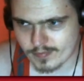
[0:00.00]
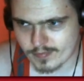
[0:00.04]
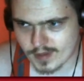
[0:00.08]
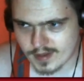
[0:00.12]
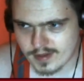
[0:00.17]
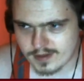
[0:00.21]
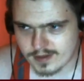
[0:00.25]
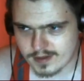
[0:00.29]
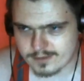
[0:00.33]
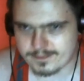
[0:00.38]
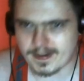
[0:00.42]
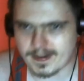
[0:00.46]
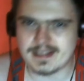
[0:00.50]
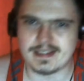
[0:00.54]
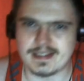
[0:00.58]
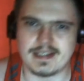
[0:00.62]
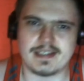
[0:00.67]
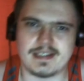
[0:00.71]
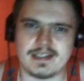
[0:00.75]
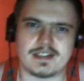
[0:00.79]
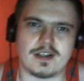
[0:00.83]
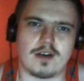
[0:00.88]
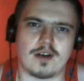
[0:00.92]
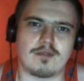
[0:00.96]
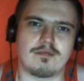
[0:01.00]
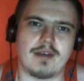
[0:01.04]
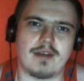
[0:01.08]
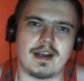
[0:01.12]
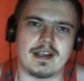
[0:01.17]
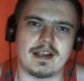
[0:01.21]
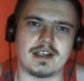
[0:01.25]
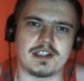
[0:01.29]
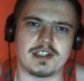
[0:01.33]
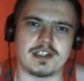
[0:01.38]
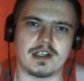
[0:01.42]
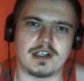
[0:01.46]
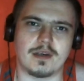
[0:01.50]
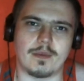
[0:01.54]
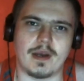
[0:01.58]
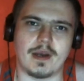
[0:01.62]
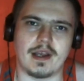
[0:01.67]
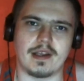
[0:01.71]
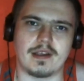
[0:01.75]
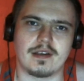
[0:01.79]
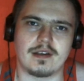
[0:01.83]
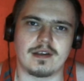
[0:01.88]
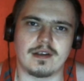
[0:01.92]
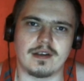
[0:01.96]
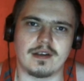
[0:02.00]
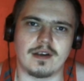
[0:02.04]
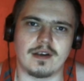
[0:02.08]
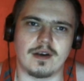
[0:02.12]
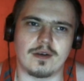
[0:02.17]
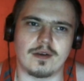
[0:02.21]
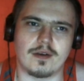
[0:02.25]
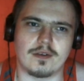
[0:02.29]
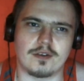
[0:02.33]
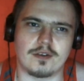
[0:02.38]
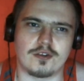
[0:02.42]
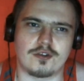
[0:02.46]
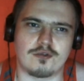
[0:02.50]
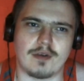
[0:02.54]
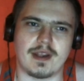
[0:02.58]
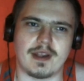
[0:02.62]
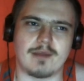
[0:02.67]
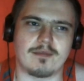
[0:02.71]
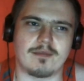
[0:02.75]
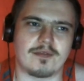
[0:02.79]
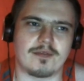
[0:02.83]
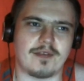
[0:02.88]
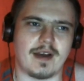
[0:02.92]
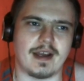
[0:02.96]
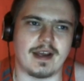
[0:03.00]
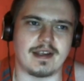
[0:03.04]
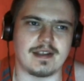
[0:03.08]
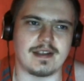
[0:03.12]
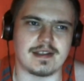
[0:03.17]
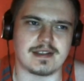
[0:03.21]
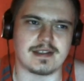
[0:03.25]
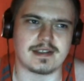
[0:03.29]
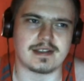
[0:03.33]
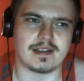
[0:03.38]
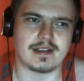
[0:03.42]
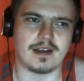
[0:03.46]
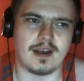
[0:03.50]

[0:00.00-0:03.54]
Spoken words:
fights that you sort of relish in a way, you know, dream fights.